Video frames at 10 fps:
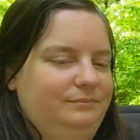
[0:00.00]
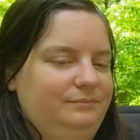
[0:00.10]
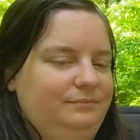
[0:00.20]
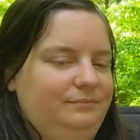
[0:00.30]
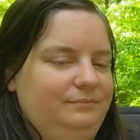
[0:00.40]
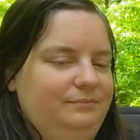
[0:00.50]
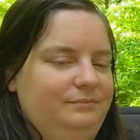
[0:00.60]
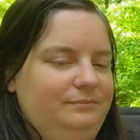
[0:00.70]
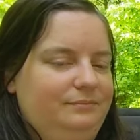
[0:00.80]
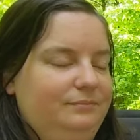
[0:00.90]

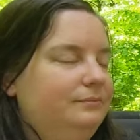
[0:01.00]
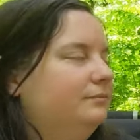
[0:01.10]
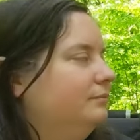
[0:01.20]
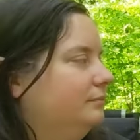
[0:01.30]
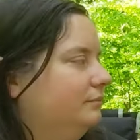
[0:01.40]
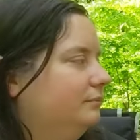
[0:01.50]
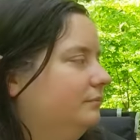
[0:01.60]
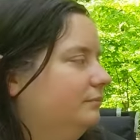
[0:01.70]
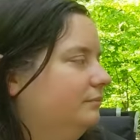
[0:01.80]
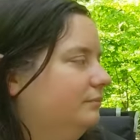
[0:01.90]

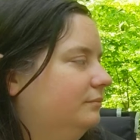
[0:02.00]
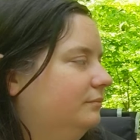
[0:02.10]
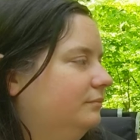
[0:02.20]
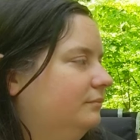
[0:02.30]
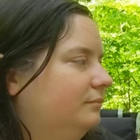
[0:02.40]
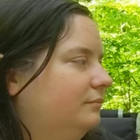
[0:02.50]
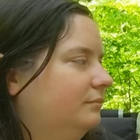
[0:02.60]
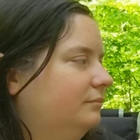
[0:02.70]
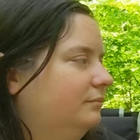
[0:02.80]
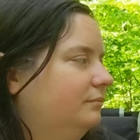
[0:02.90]

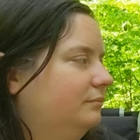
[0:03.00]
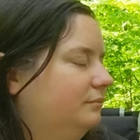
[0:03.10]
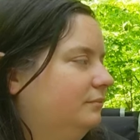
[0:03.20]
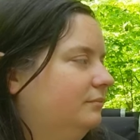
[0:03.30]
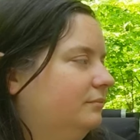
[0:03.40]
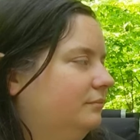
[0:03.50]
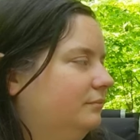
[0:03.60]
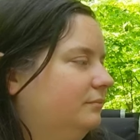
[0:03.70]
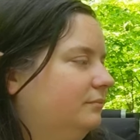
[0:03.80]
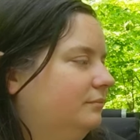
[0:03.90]

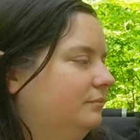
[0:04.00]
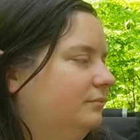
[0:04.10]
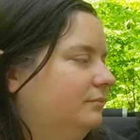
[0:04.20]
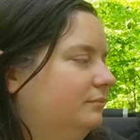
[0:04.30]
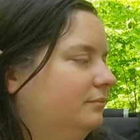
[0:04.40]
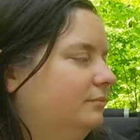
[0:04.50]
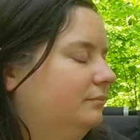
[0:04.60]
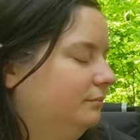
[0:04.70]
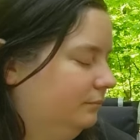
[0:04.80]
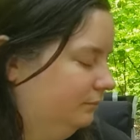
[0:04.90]

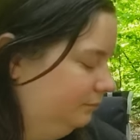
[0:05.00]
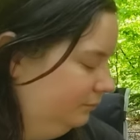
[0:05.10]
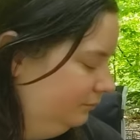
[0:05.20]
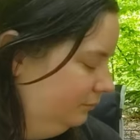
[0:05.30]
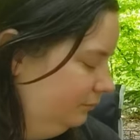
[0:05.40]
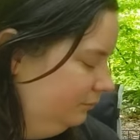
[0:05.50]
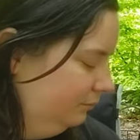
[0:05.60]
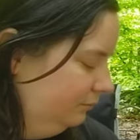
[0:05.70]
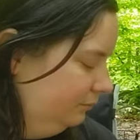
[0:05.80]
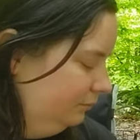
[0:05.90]

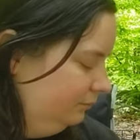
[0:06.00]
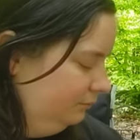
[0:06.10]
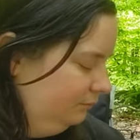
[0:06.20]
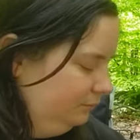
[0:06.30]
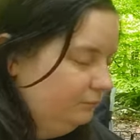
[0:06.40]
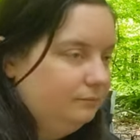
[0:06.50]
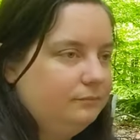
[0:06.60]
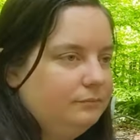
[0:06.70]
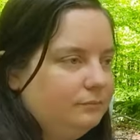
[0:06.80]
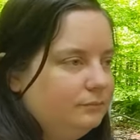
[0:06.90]

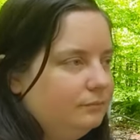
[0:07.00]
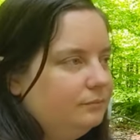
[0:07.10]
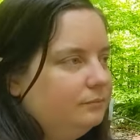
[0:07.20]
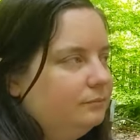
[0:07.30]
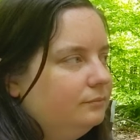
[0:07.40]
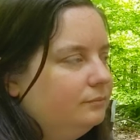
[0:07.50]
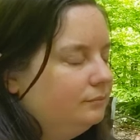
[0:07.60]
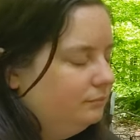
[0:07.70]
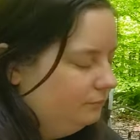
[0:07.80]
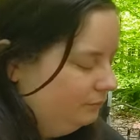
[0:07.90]
[no speech]